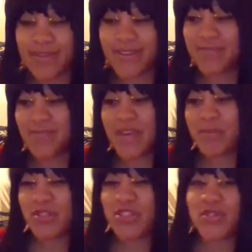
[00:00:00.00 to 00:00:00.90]
and be able
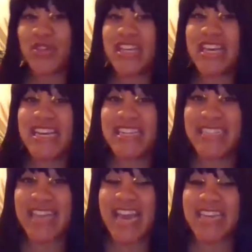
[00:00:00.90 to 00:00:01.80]
to get into
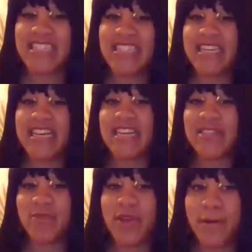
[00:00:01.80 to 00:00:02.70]
that energy as
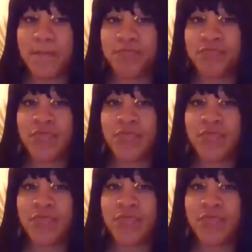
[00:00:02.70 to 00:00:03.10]
well.